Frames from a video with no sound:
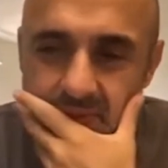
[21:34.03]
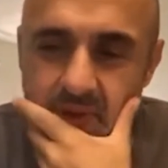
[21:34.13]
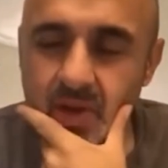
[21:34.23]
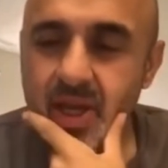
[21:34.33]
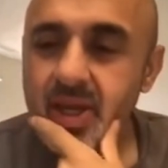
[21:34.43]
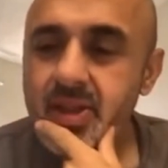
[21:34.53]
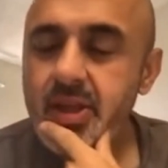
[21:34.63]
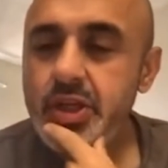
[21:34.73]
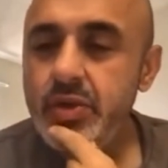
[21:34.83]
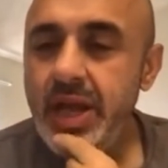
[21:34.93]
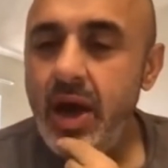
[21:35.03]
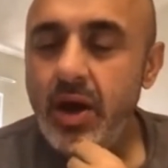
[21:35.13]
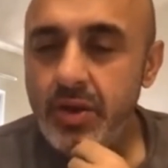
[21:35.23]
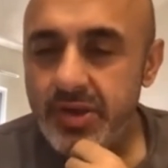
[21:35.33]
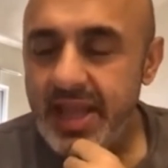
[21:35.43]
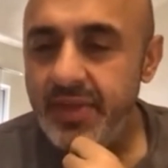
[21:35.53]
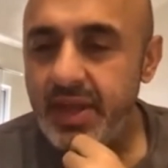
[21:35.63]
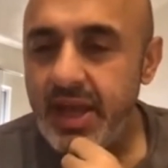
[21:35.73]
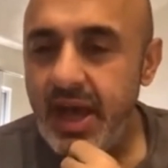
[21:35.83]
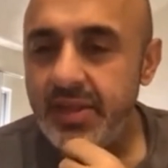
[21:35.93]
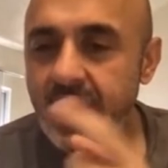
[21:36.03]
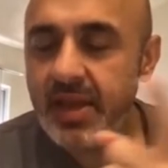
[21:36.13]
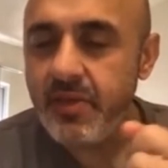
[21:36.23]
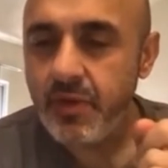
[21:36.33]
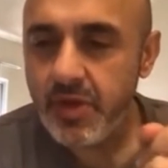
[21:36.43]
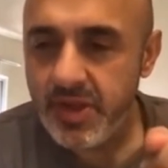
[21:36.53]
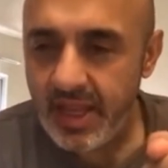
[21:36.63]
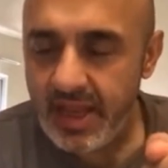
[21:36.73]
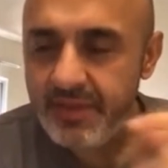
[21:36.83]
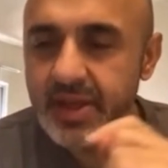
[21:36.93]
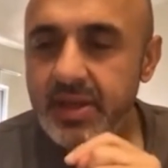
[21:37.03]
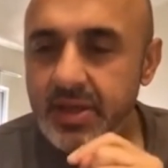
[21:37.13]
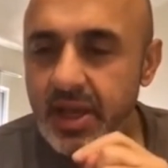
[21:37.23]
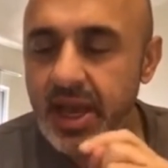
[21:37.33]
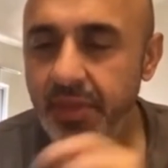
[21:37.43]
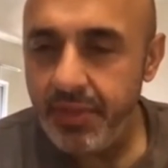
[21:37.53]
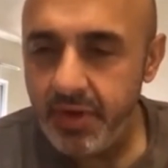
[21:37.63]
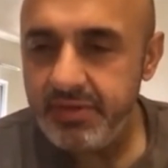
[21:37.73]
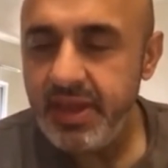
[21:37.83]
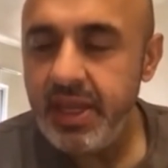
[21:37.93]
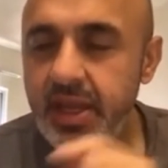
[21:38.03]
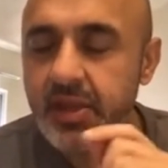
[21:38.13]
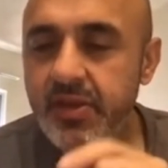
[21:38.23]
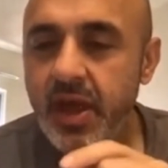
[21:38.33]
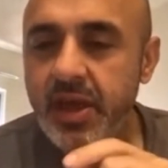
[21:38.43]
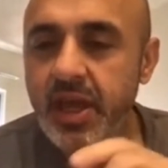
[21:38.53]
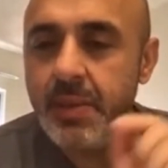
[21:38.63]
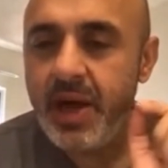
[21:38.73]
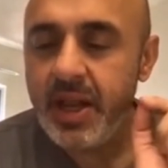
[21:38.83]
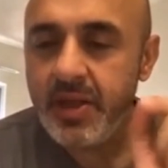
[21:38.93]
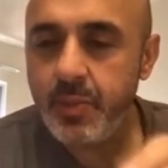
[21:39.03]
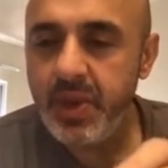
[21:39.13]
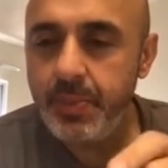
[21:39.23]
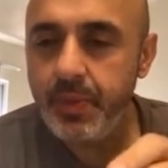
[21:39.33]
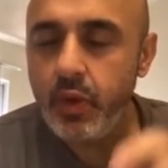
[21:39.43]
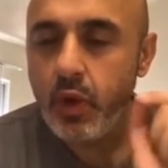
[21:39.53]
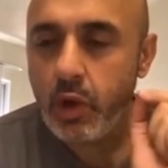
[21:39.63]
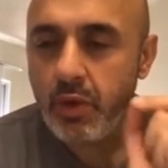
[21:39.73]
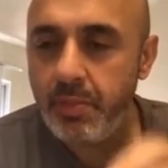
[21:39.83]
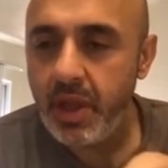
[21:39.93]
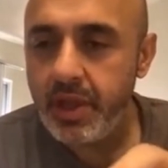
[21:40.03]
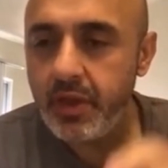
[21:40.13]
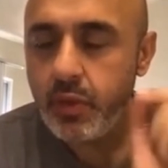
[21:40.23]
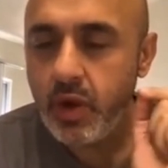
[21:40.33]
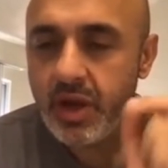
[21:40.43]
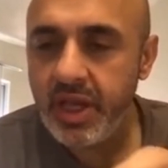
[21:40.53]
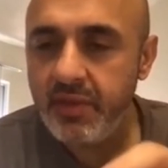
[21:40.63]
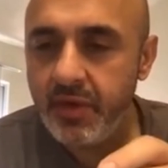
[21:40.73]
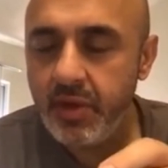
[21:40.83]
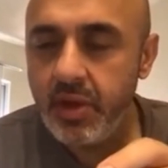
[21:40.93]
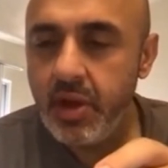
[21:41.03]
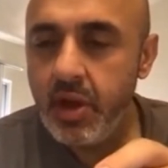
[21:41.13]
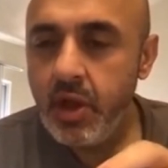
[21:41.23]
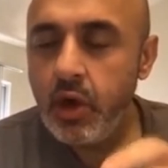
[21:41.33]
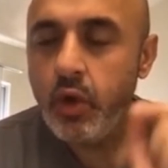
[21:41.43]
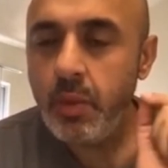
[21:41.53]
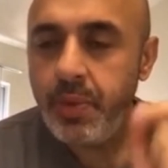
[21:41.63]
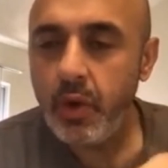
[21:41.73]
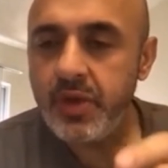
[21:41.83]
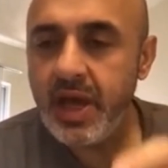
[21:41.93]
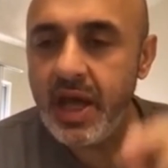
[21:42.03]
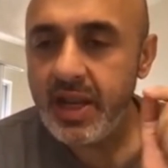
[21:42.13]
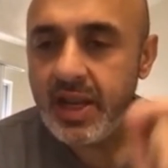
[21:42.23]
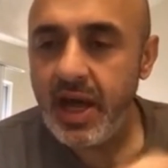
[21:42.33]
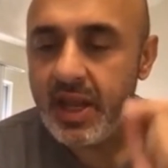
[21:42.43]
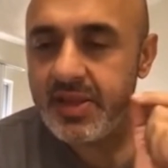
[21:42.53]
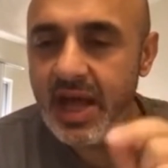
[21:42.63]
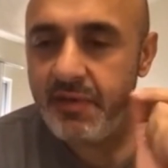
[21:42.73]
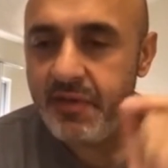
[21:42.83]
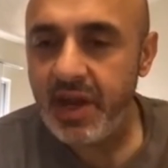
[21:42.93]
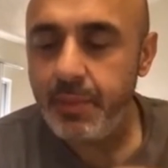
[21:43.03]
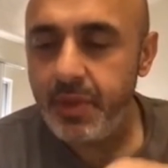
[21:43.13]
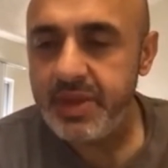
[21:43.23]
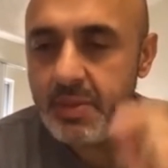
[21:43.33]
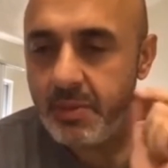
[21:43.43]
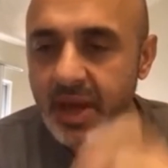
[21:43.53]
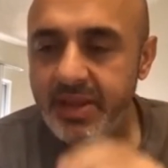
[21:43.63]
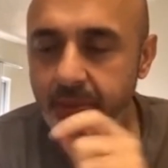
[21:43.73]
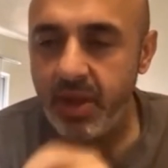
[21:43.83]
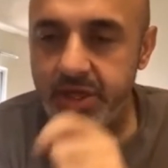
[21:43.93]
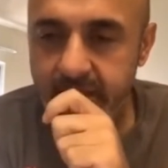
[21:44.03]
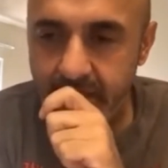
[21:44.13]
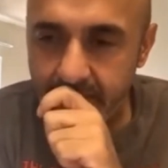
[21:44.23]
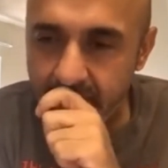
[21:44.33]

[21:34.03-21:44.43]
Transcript: Okay, did you now understand the context? Verse 11 and 13, it's talking about his people who are rebellious, who are evil, who oppose God, and God is now fed up with them, about to punish them?